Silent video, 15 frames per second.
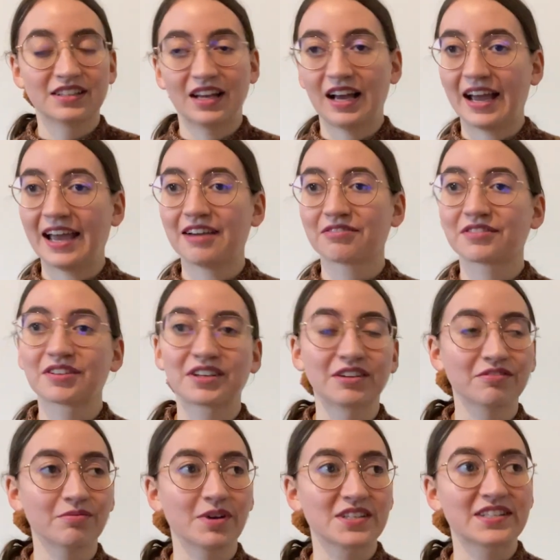I have to give
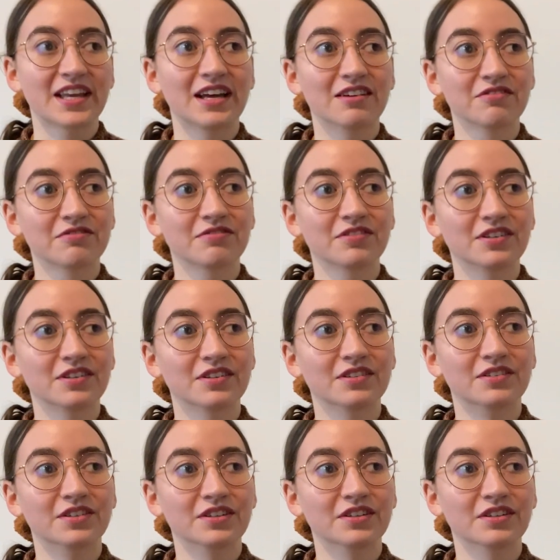myself
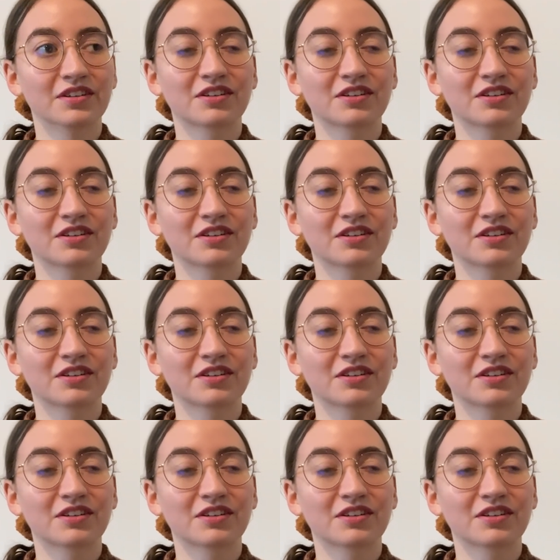the